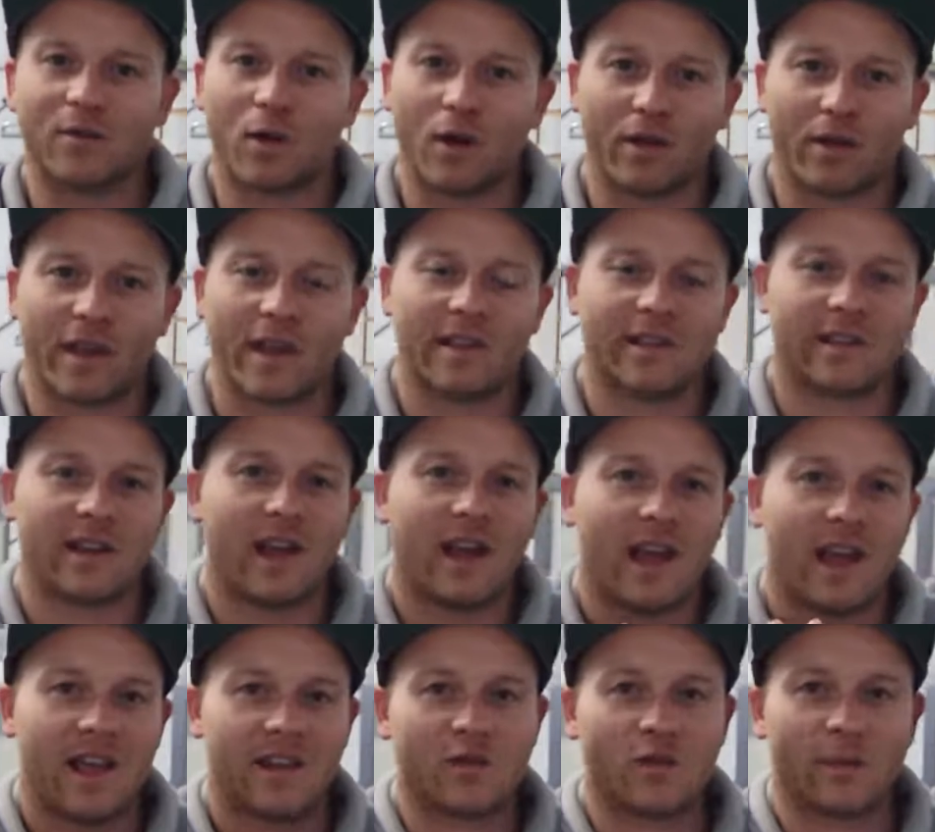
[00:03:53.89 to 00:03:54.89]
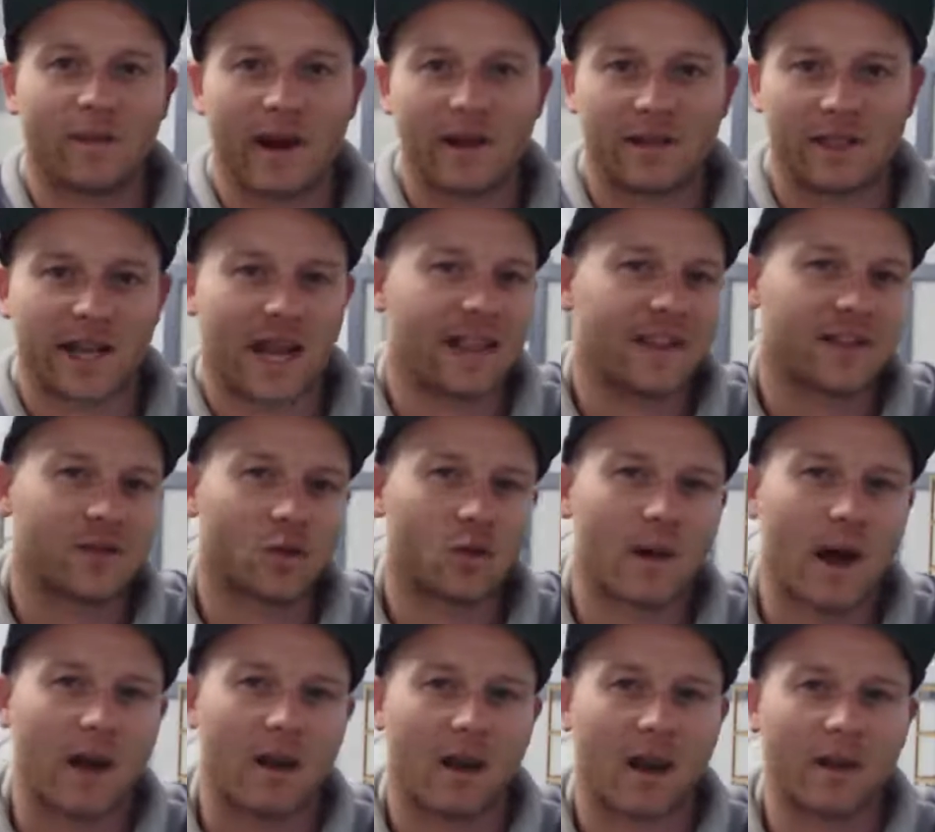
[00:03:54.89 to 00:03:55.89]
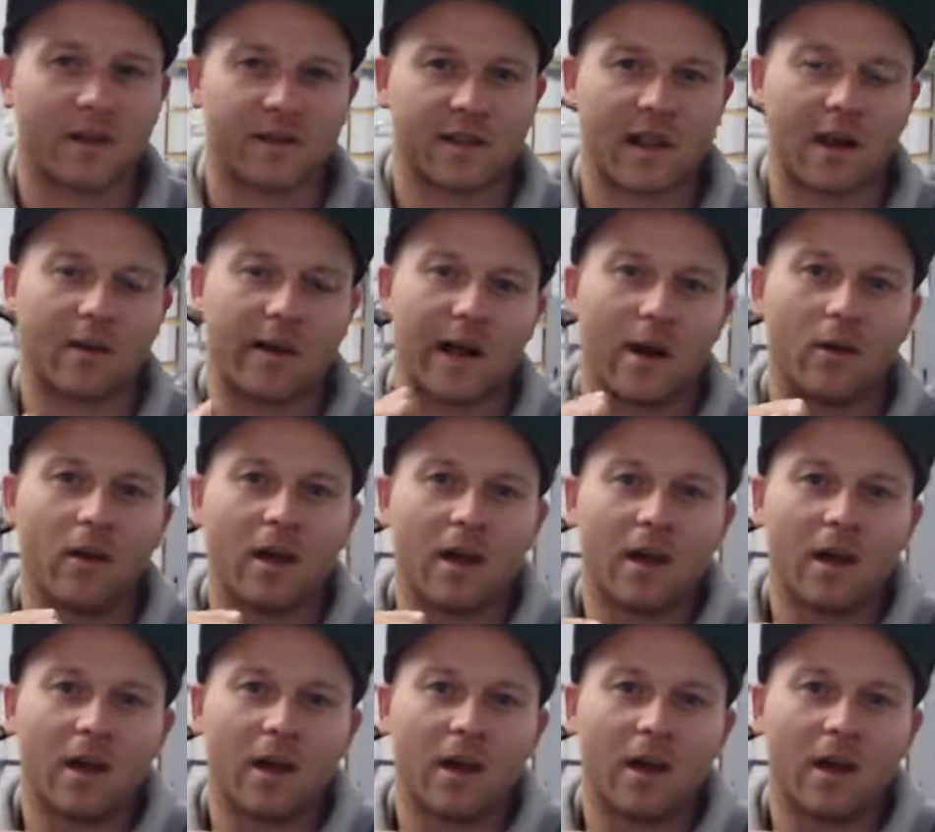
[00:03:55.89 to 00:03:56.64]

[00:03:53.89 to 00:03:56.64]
So that's what this is all about today. This is all about lifestyle.